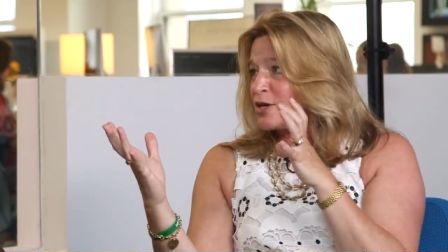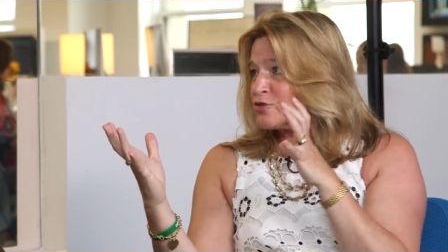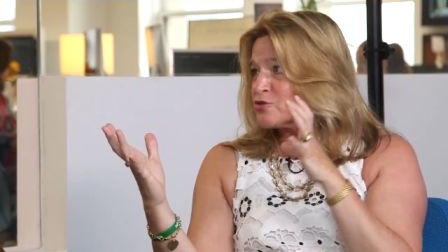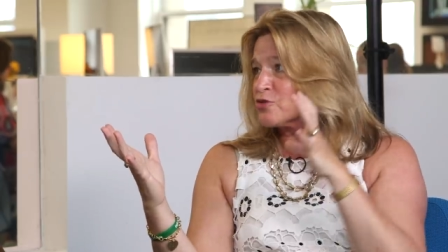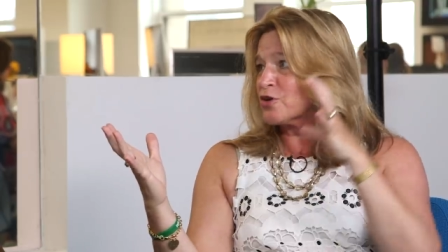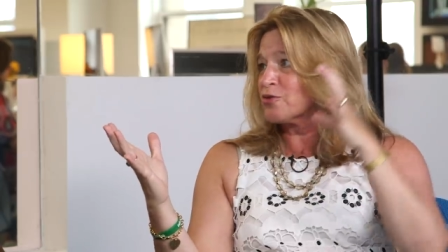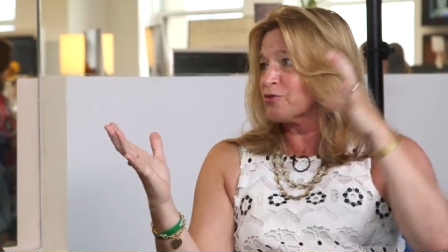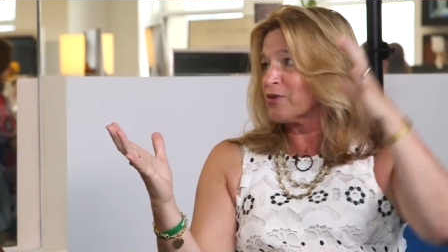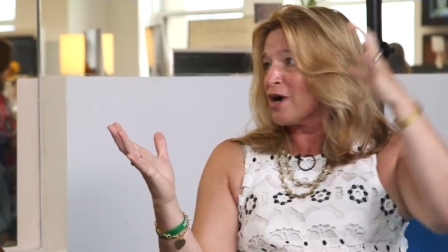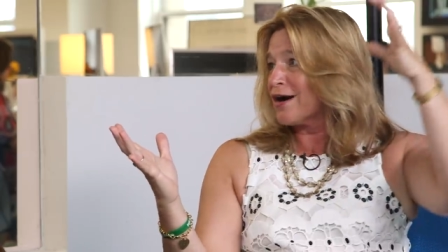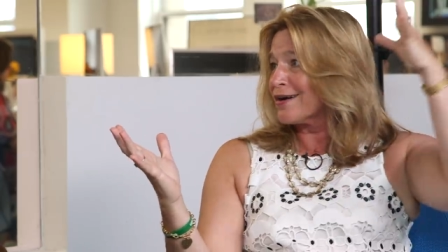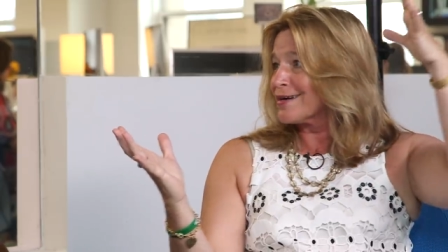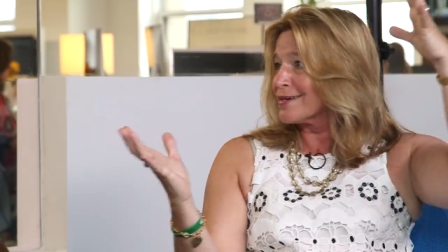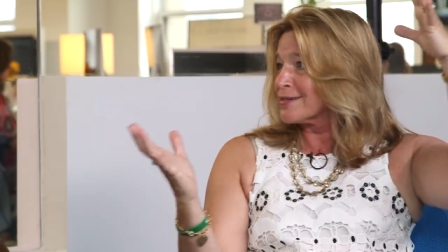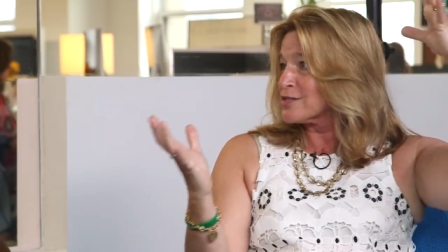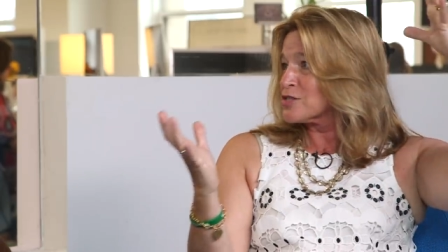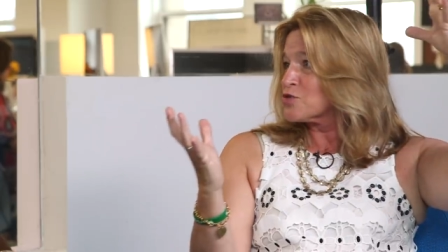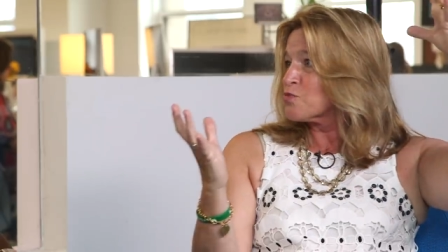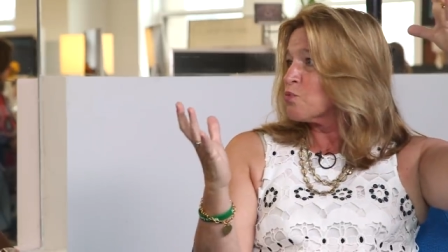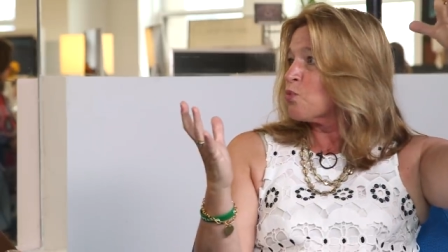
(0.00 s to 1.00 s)
retro
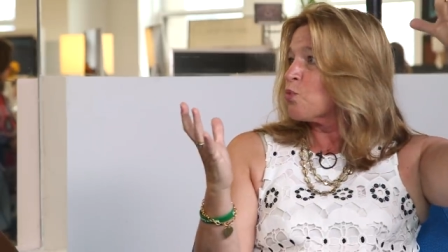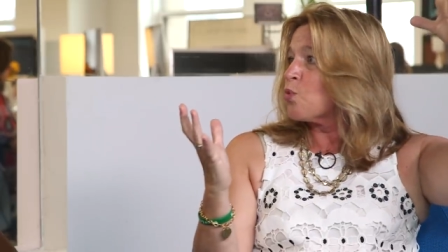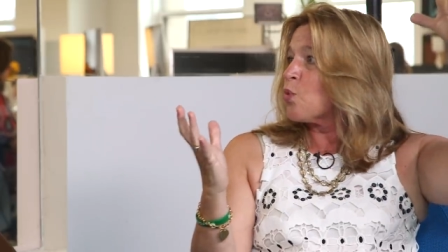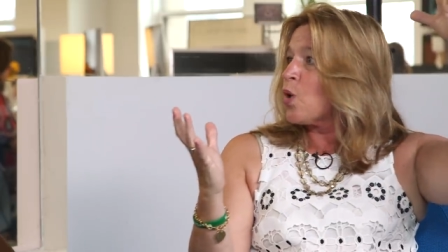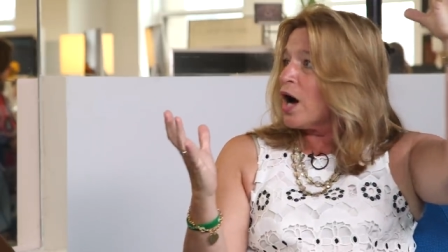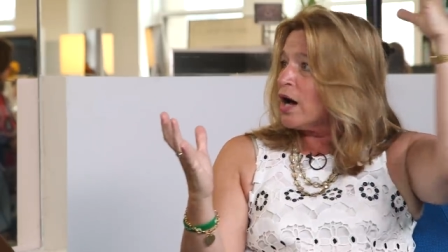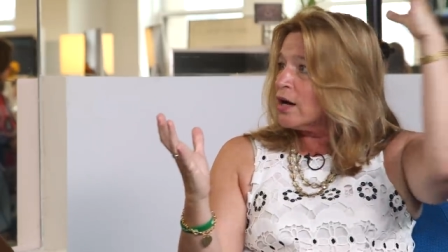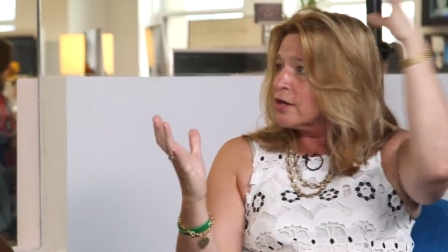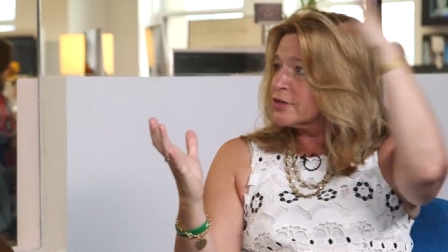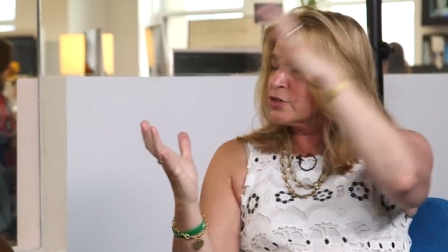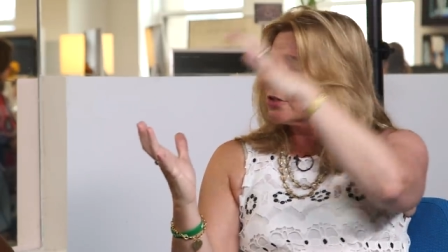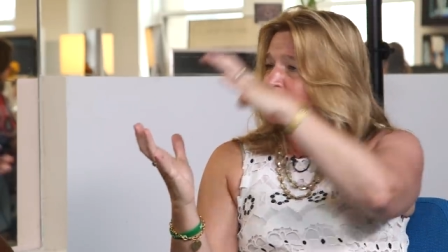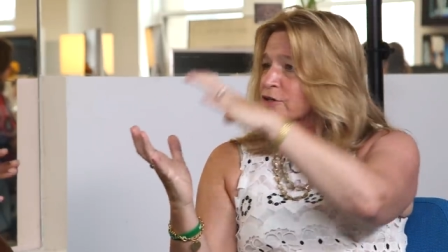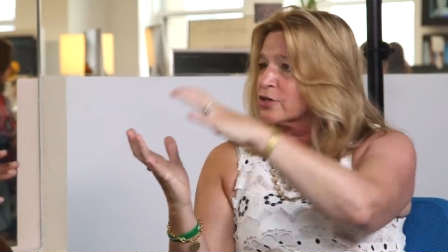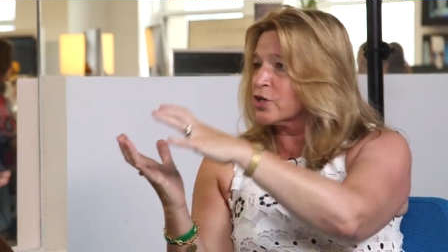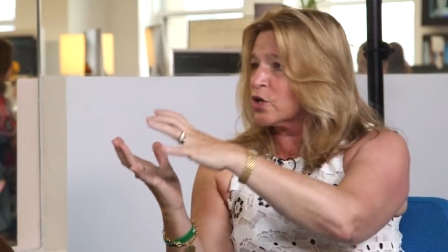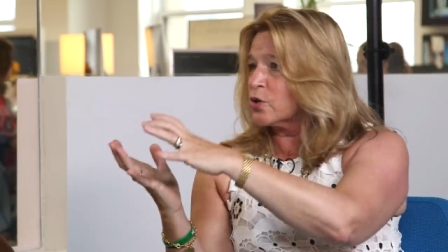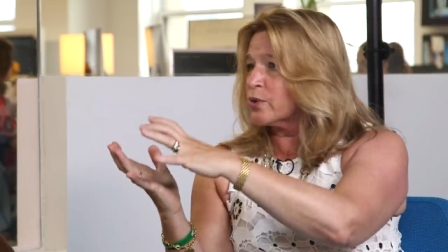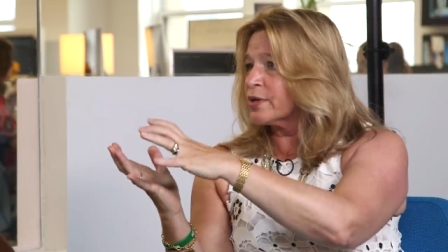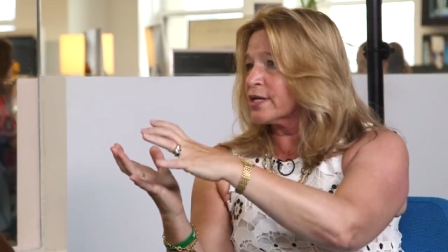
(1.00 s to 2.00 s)
rockets while you're
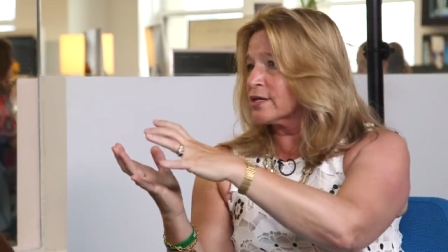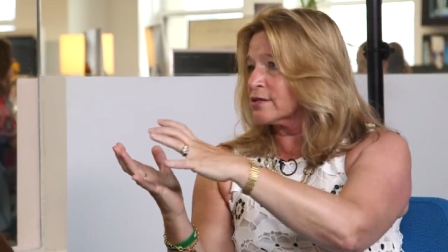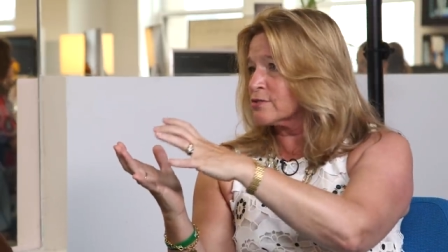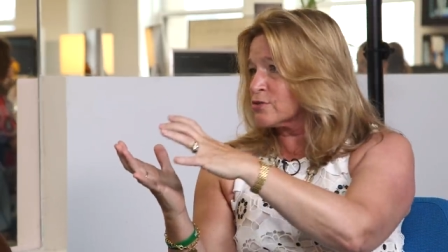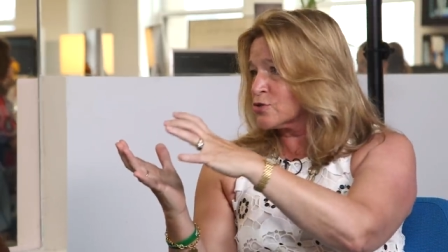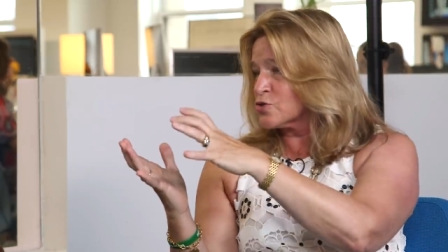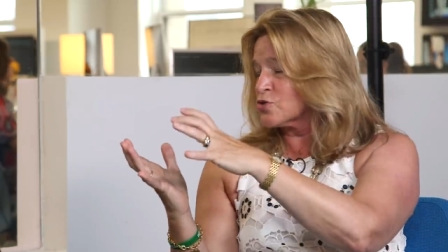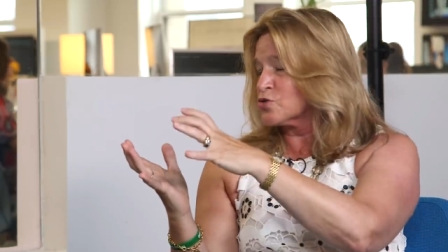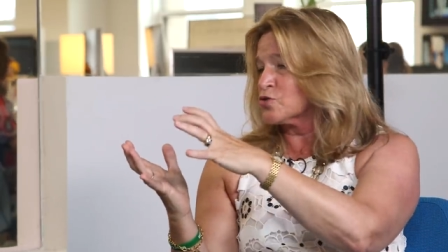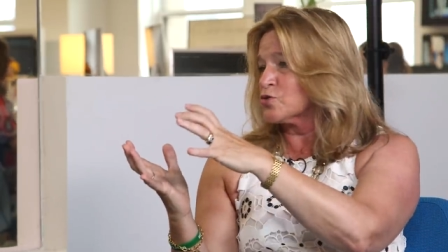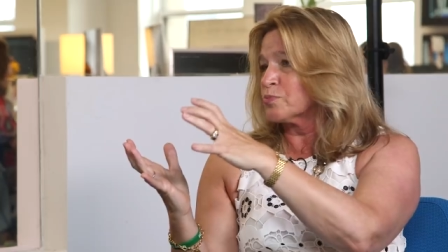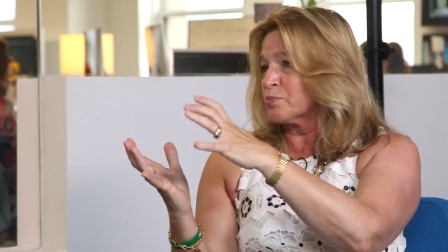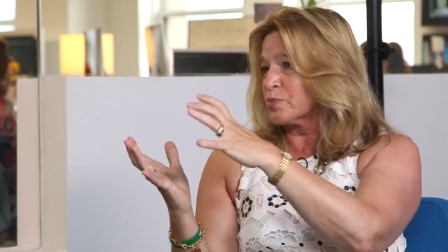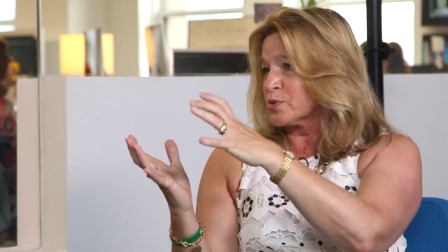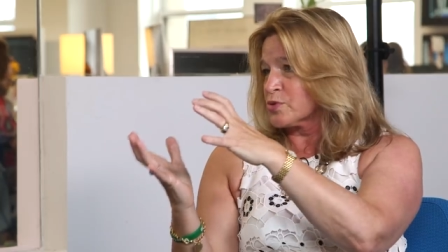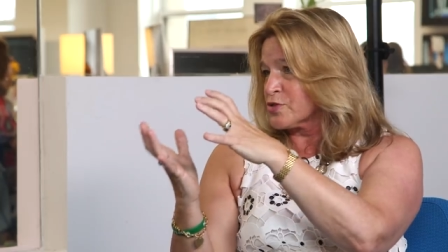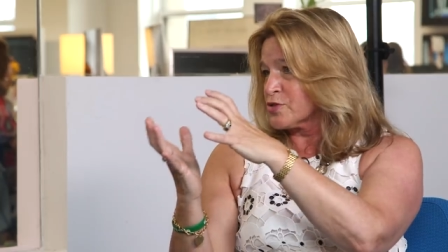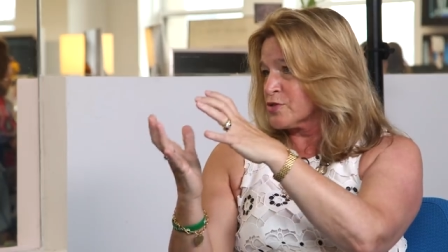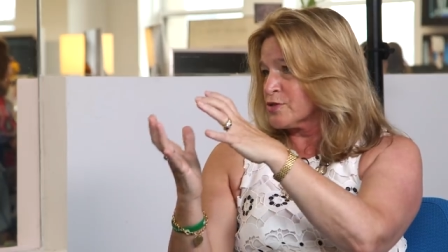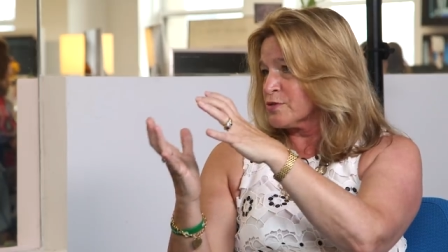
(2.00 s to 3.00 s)
going at
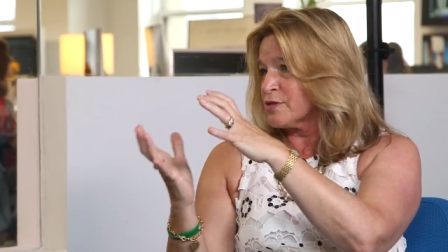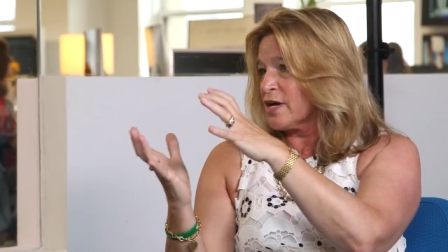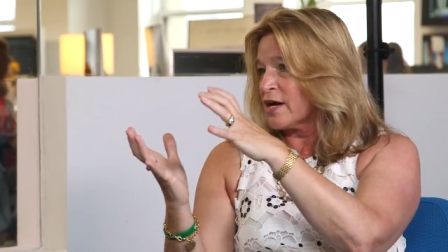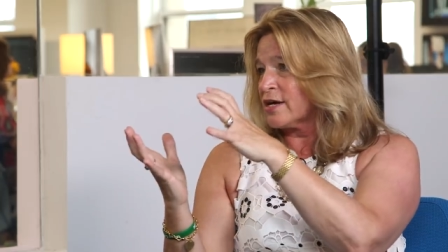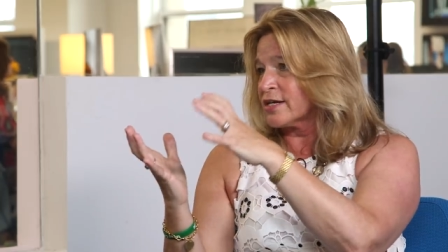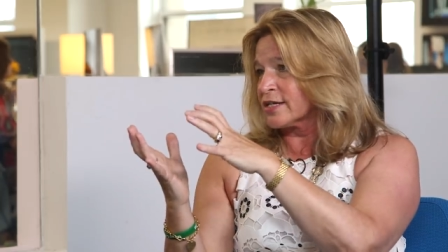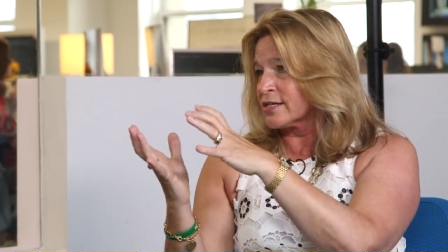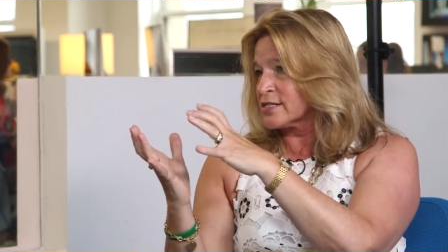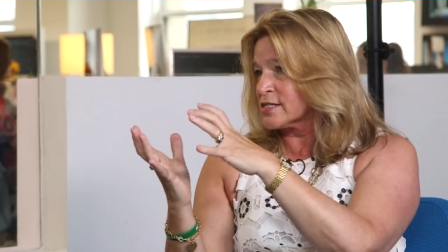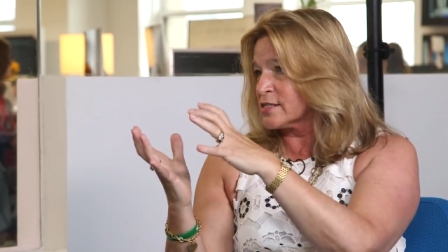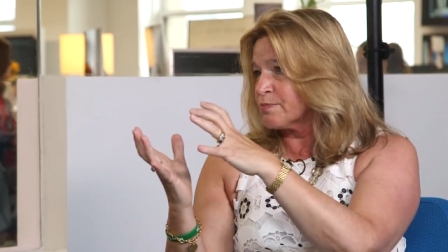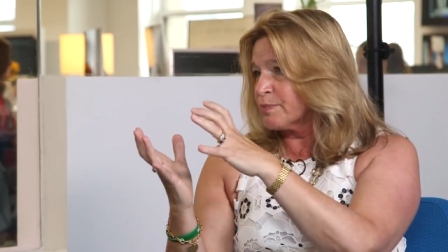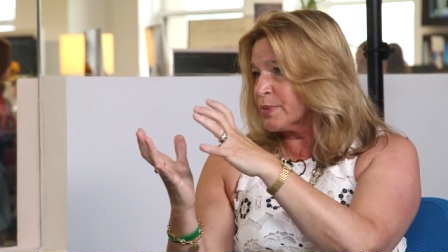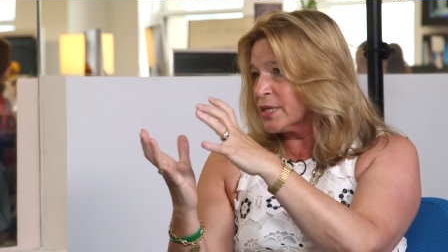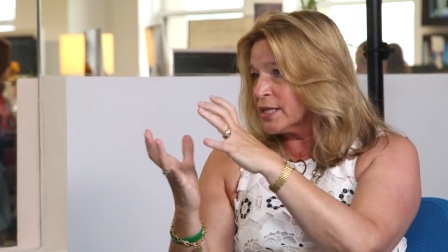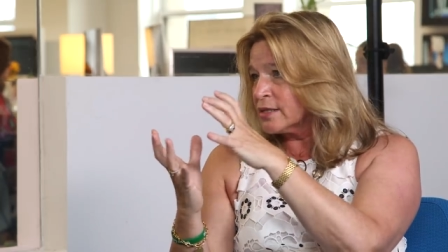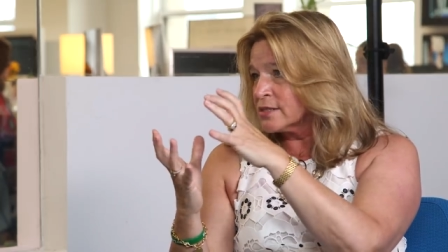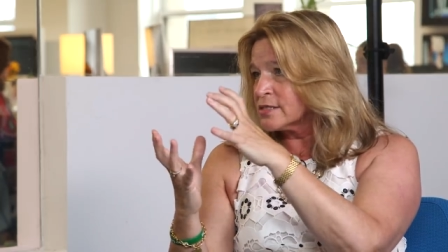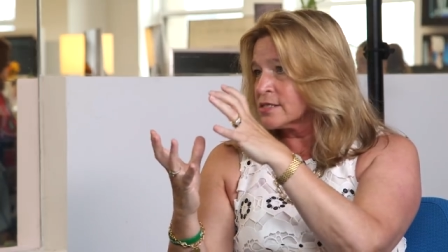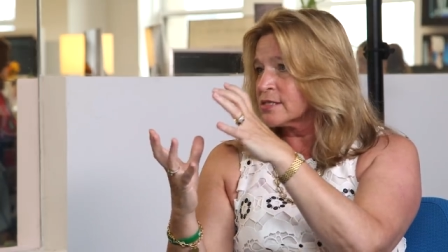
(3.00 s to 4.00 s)
supersonic
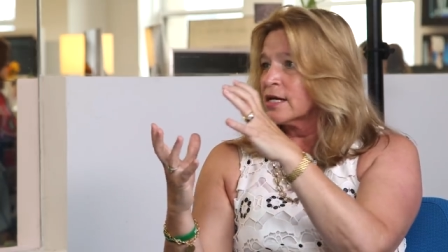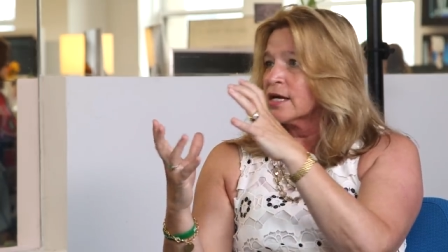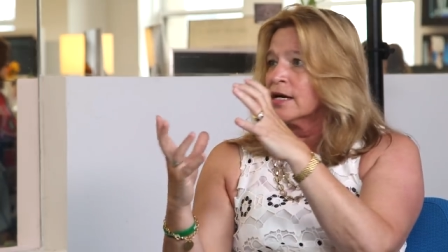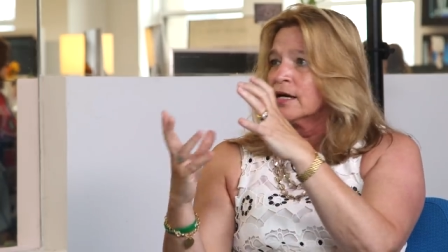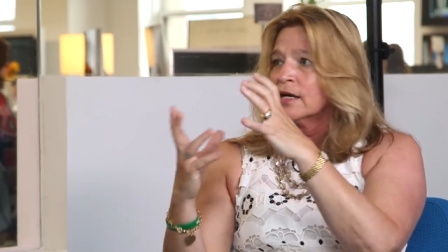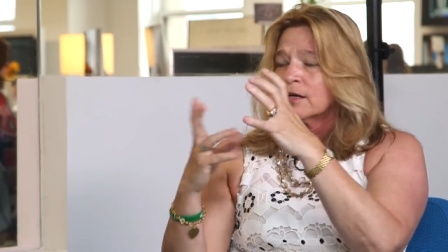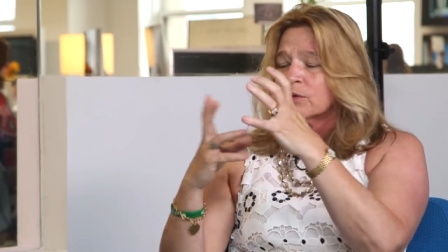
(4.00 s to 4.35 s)
speeds,